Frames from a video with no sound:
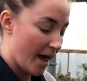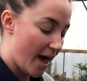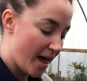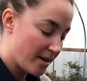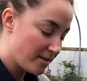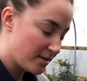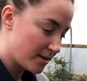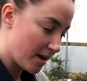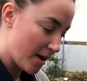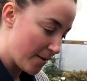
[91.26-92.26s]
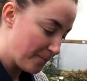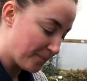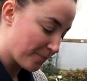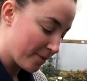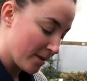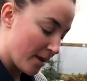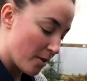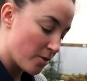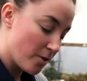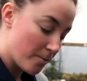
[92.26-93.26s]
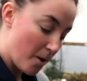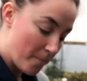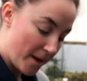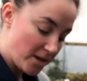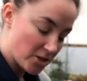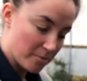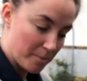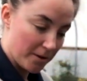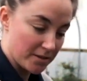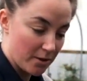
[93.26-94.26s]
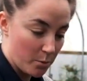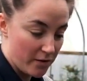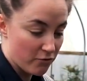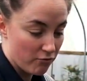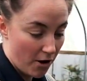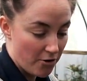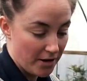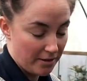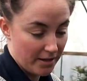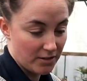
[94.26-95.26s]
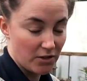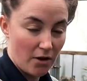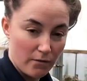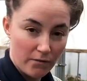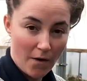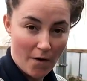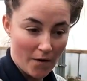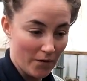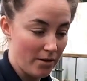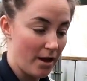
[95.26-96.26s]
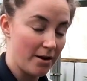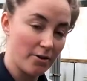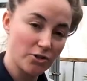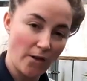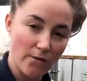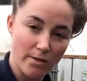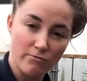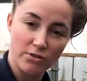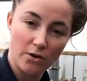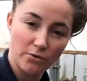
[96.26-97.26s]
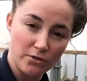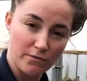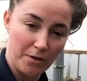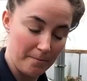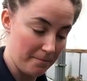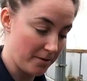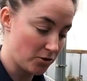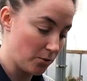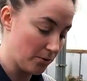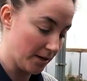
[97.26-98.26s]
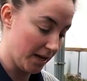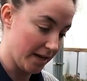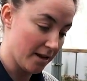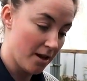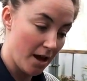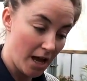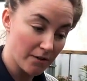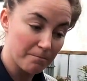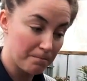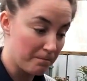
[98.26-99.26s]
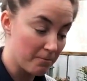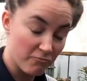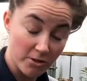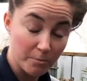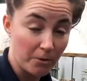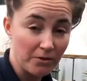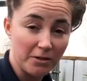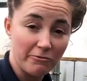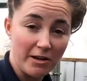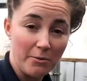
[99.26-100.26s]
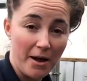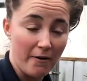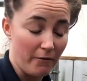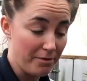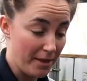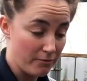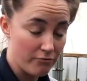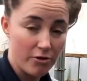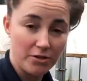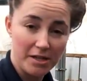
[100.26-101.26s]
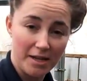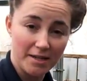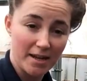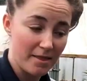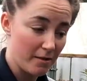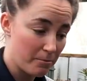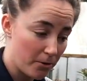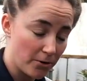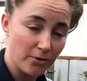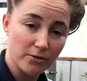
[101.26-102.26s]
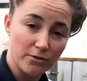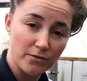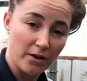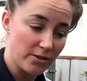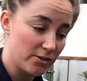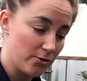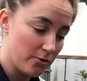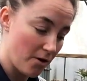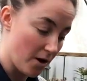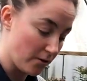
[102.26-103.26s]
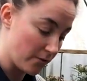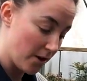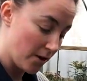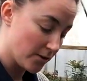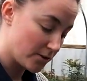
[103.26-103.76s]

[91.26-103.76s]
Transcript: And the herbaceous plants that we've grown in this so far, and I'll show you the results of them shortly, have responded really well. They've rooted and they've put on lots of nice new growth.